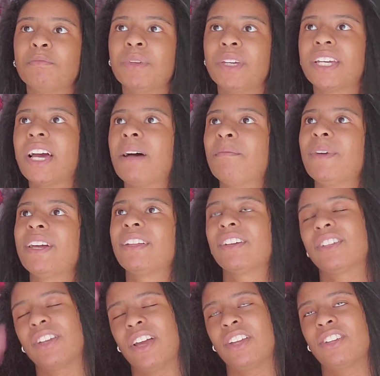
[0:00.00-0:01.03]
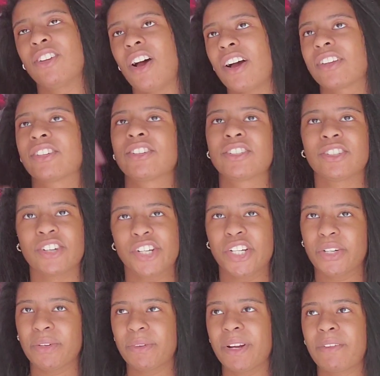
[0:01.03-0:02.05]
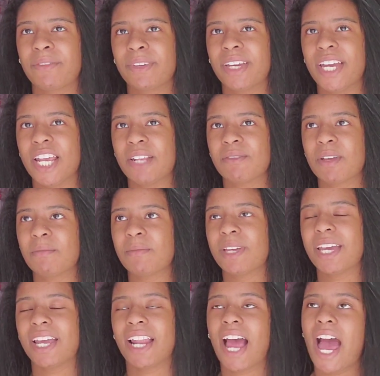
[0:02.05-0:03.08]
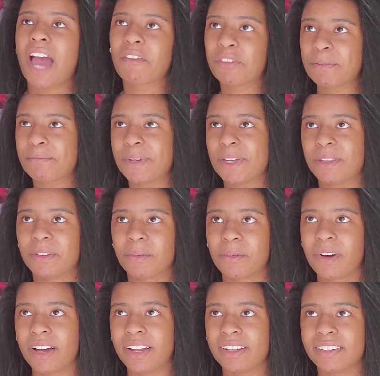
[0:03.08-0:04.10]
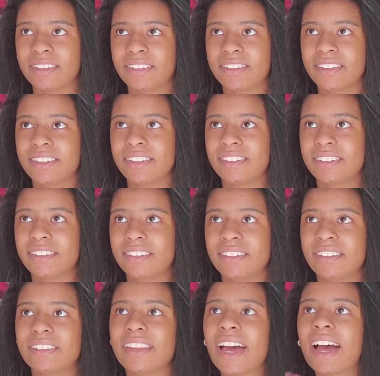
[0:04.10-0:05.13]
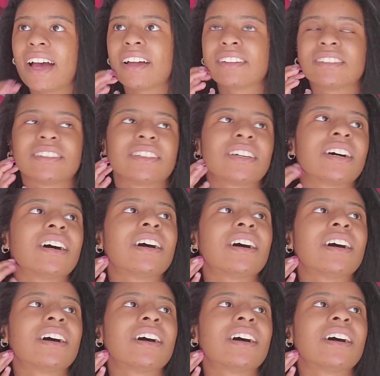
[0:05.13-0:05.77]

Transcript: becoming a doctor, surgeon, or whatever the case may be, and I would be the one that's